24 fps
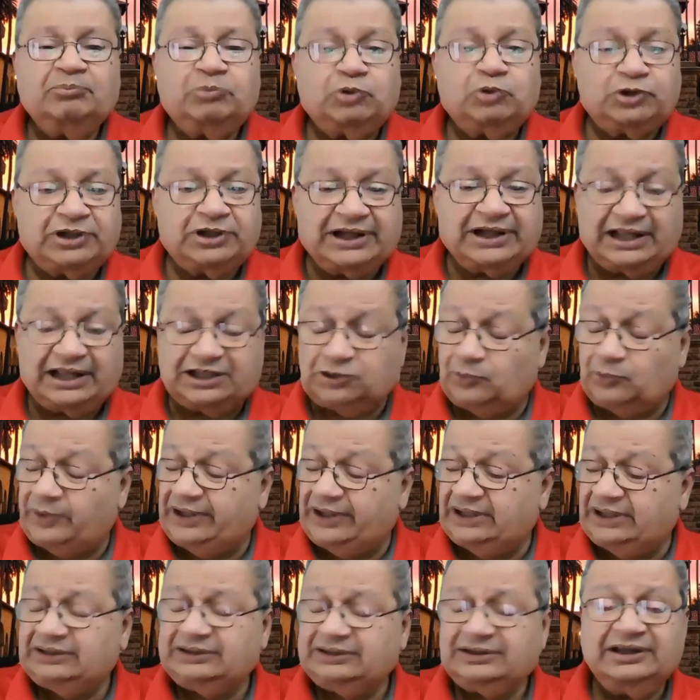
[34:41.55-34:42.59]
Put another
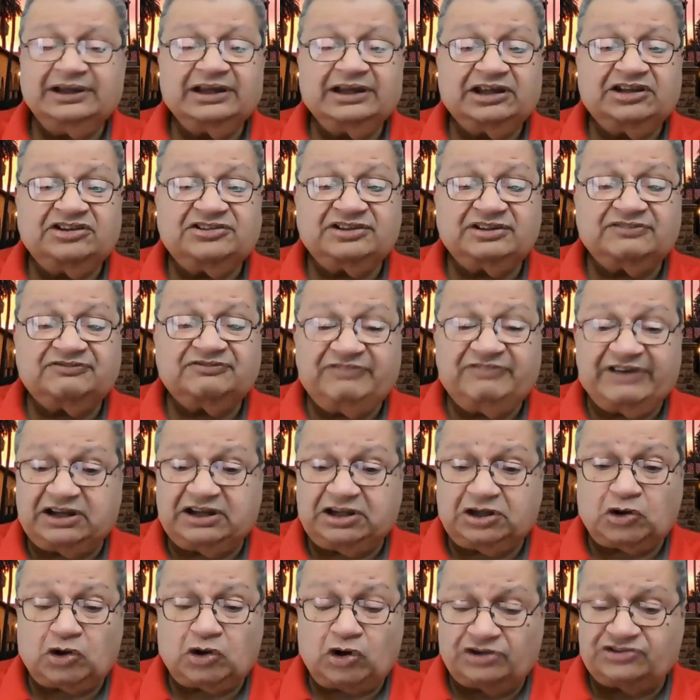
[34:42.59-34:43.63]
way, is it
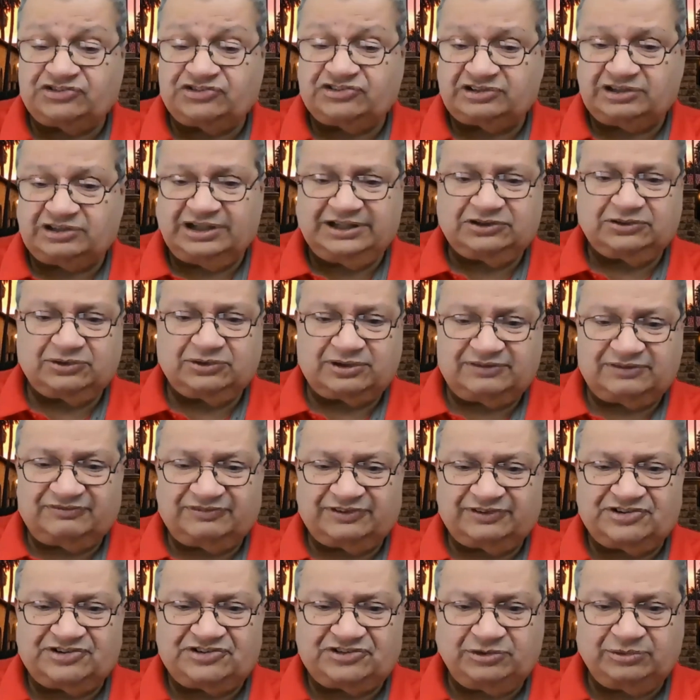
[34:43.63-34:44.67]
very costly to
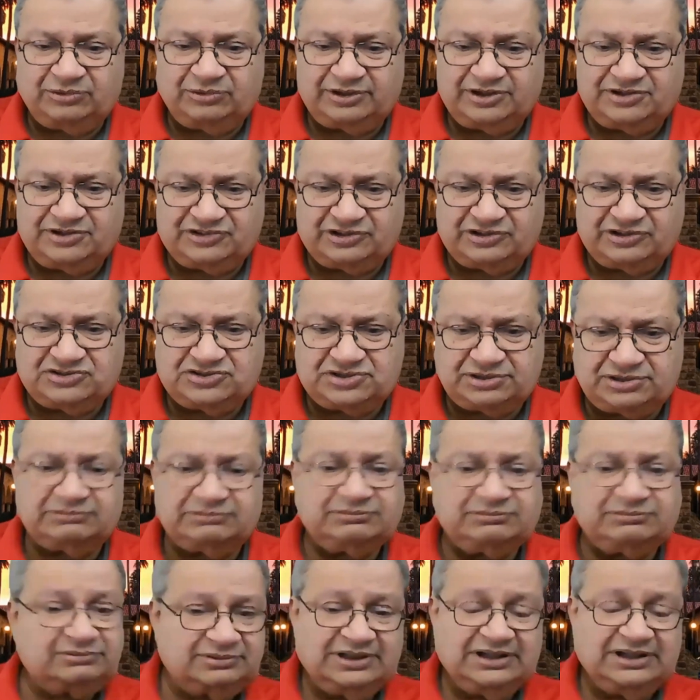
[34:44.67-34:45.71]
reverse your
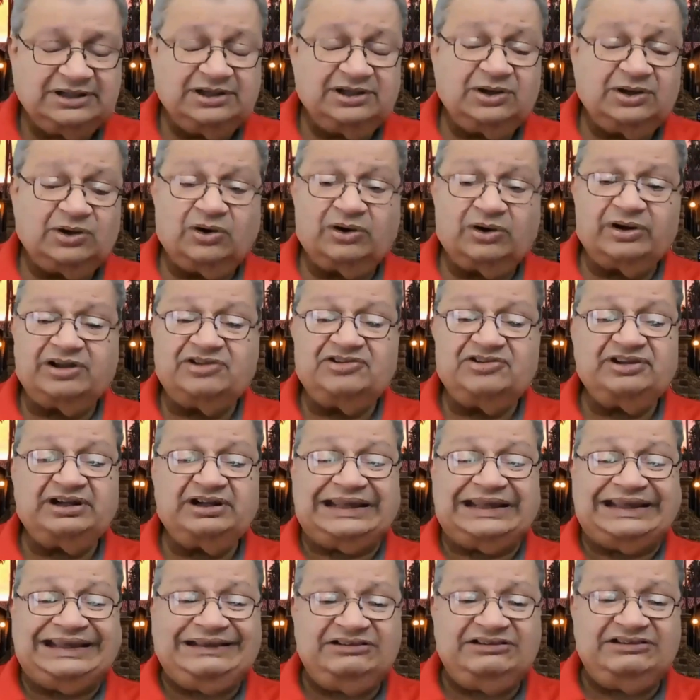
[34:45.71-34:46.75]
decision, or is
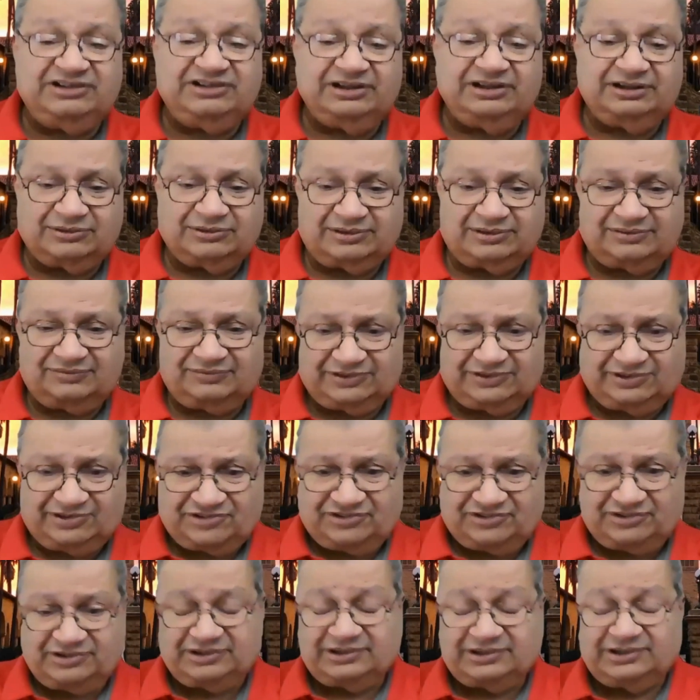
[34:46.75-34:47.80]
it easy to
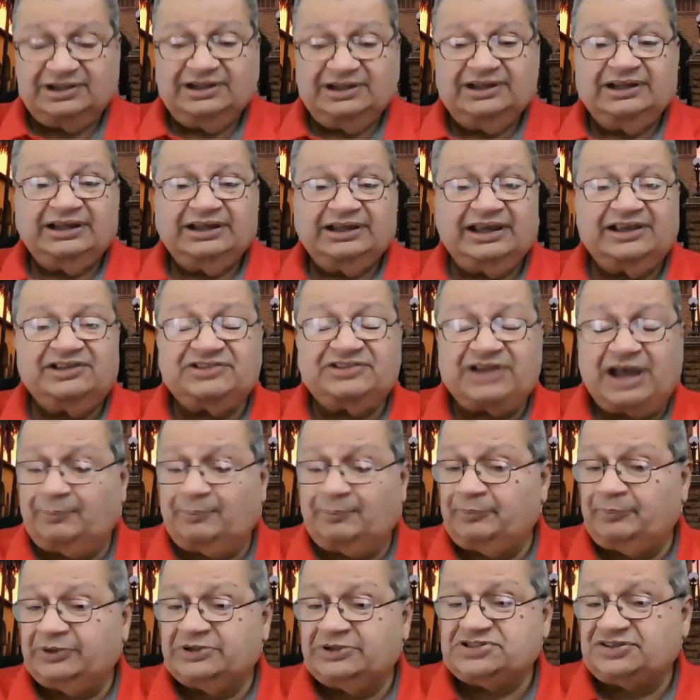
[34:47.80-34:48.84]
reverse?
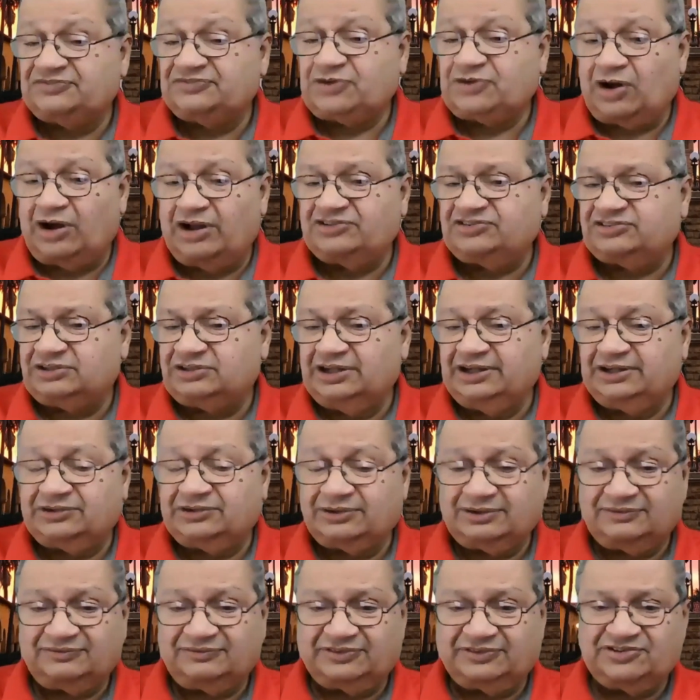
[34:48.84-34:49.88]
Examples of costly
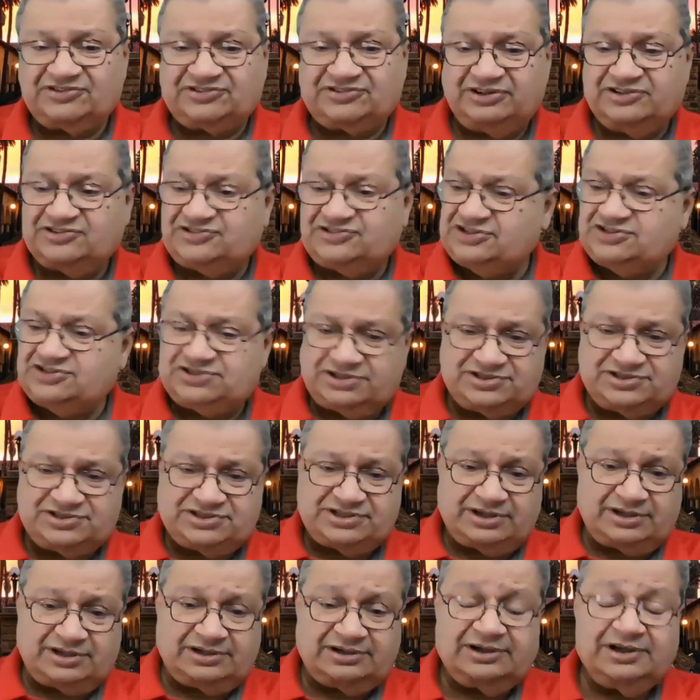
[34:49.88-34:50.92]
to reverse
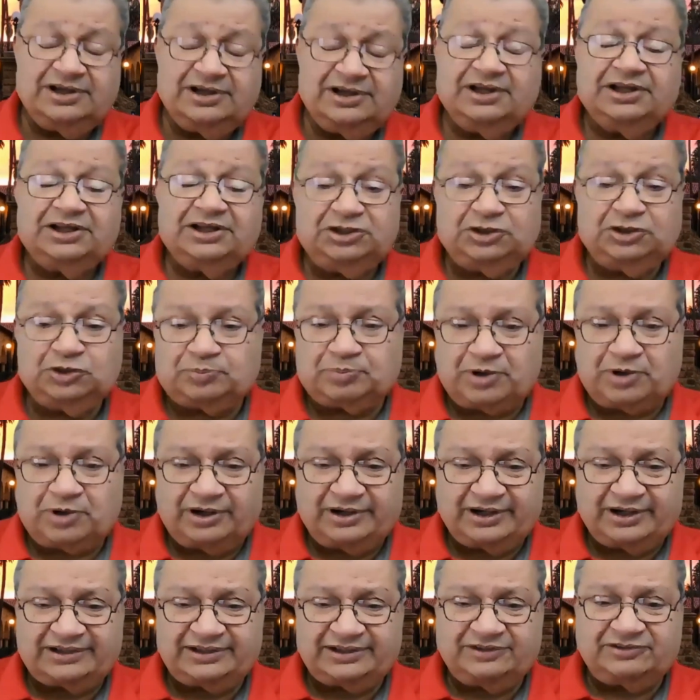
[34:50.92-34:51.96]
decisions are new
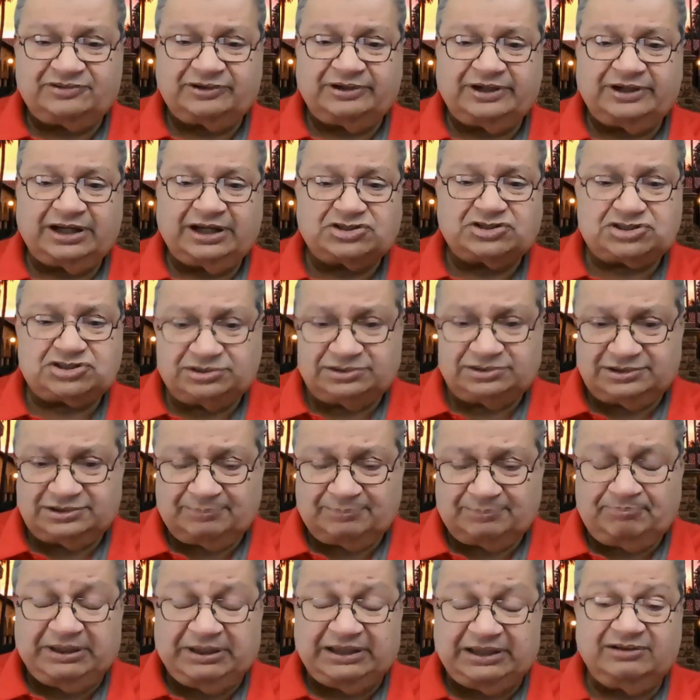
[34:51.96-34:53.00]
product introduction,
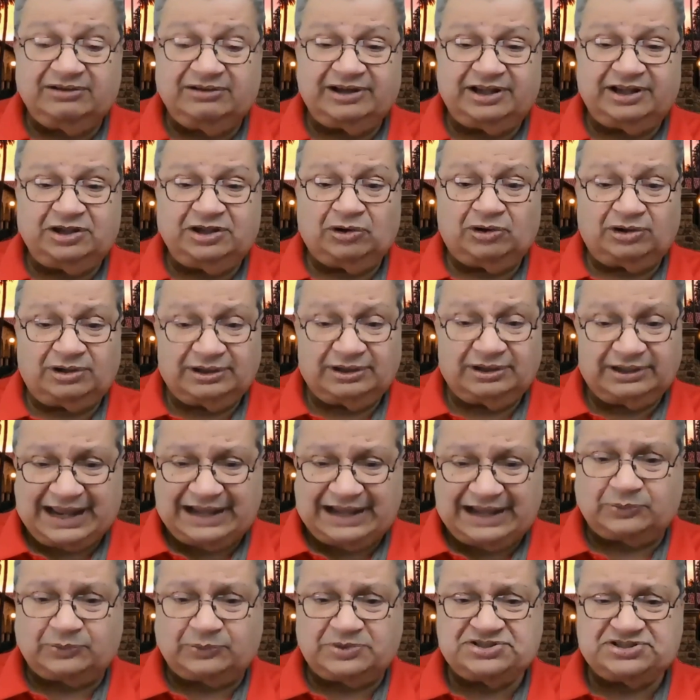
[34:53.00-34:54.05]
a big reorg,
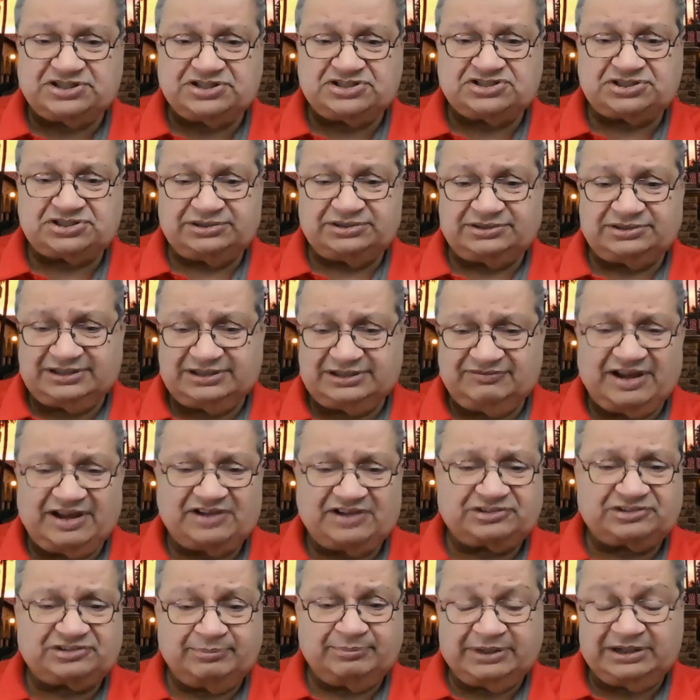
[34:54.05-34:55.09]
acquisition,
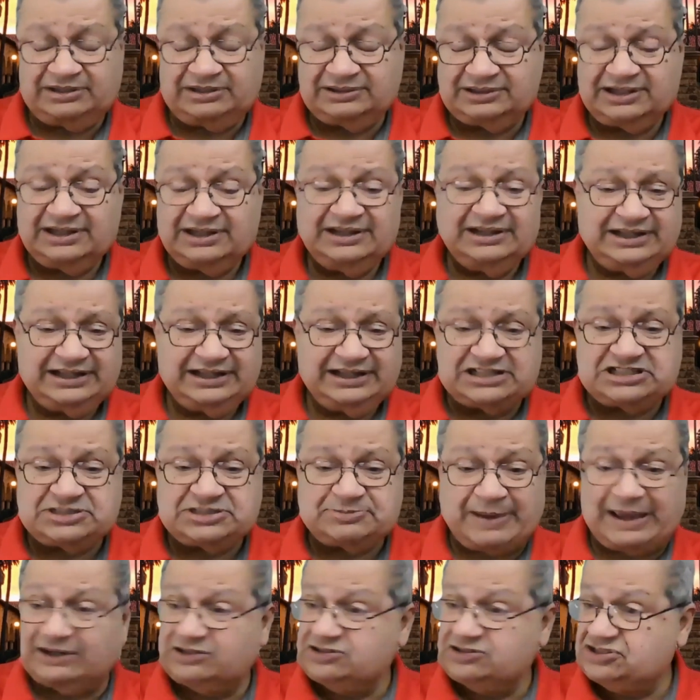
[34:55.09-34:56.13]
divestment,
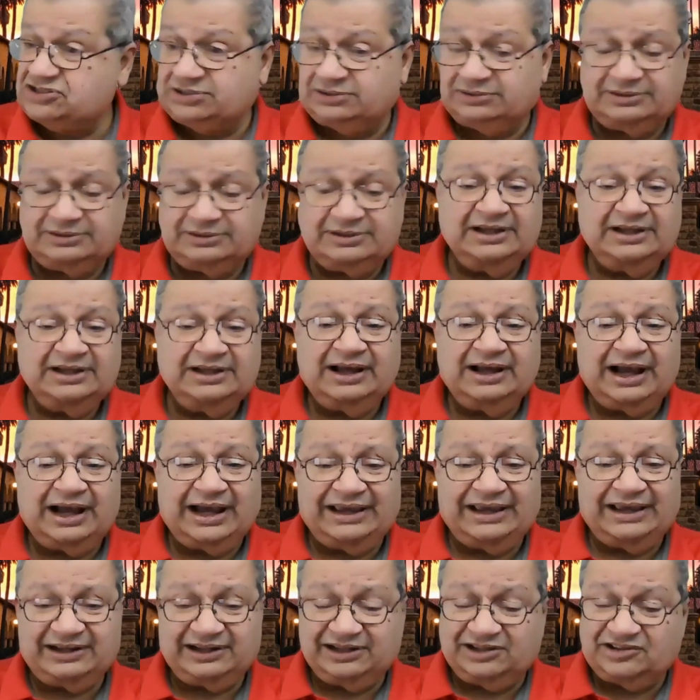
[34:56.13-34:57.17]
expansion,
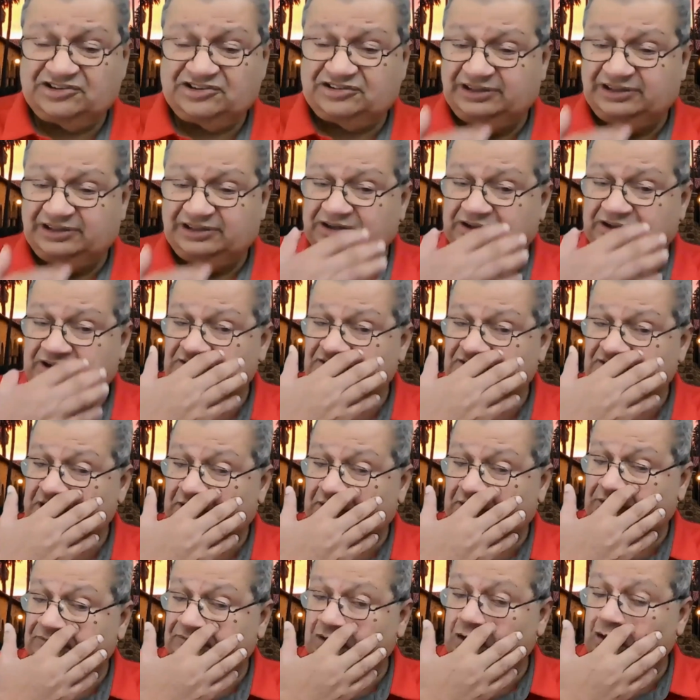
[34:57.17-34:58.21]
hiring a senior
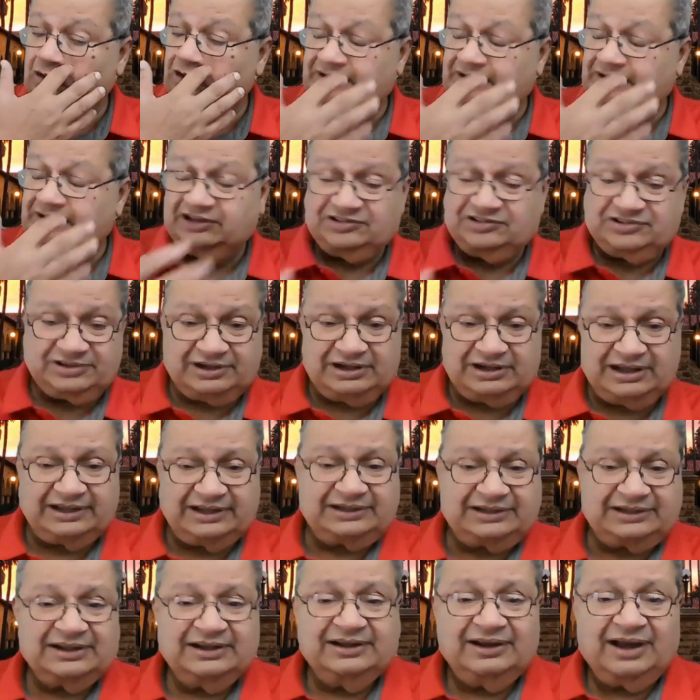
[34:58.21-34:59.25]
executive. All of these are
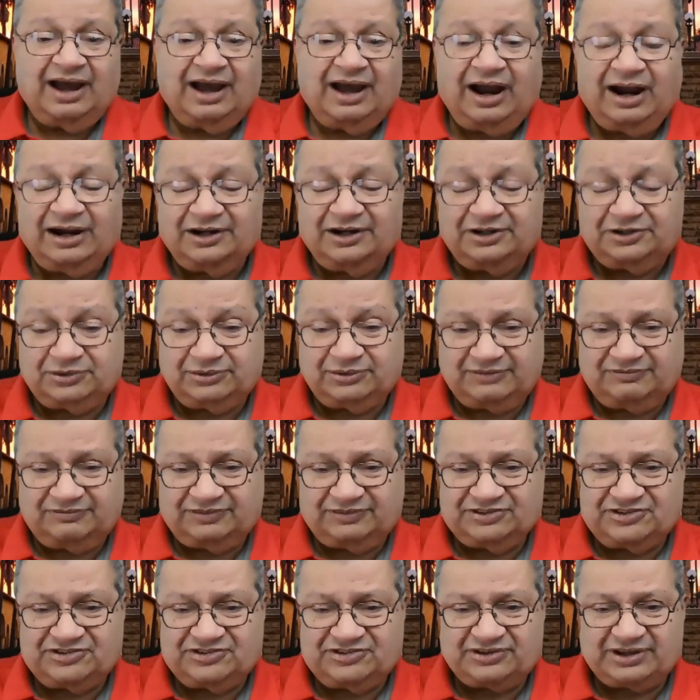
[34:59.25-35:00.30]
like hard to
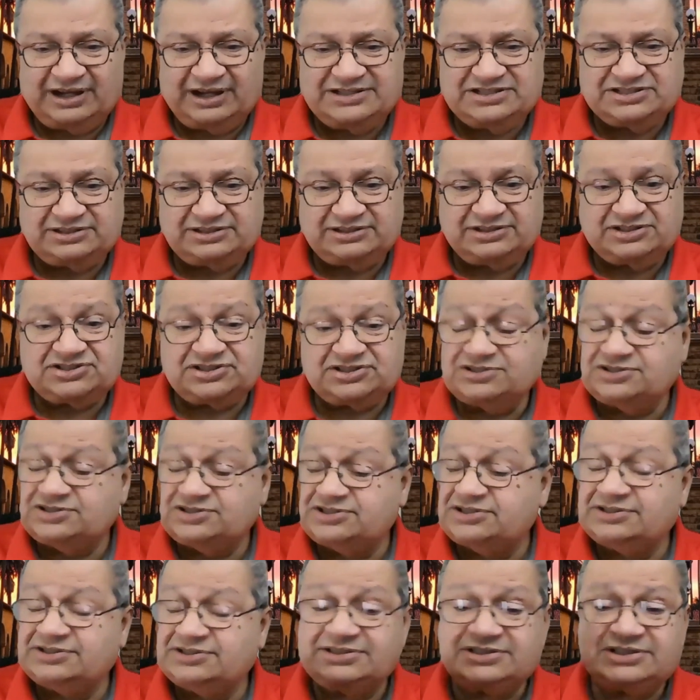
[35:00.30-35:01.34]
reverse kinds of
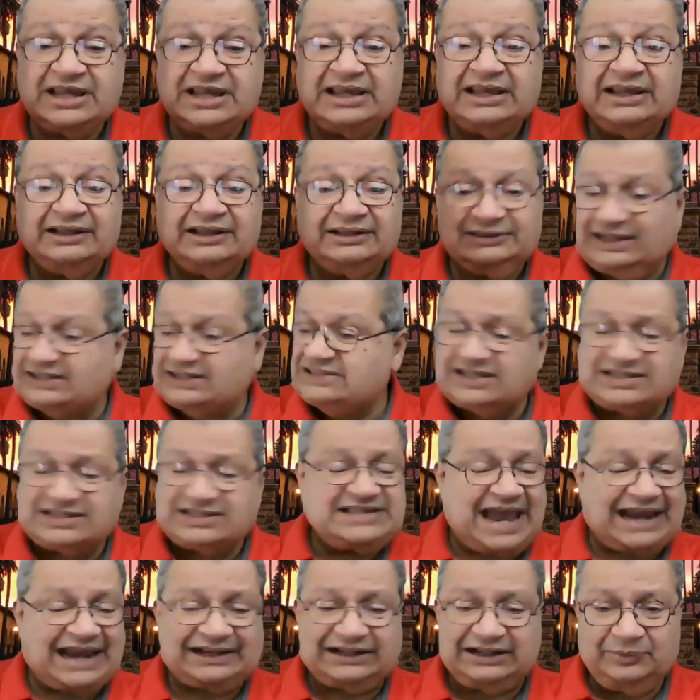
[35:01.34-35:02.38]
decisions. That's
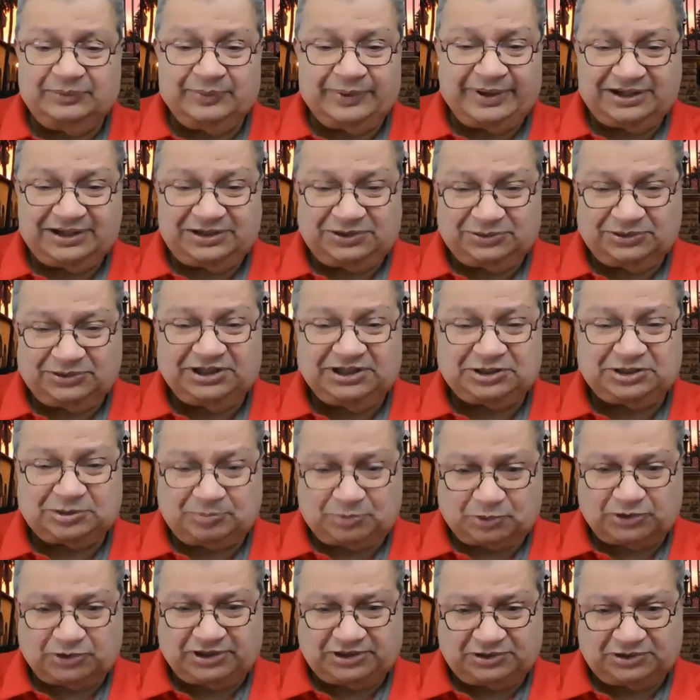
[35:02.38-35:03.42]
exactly where you need to put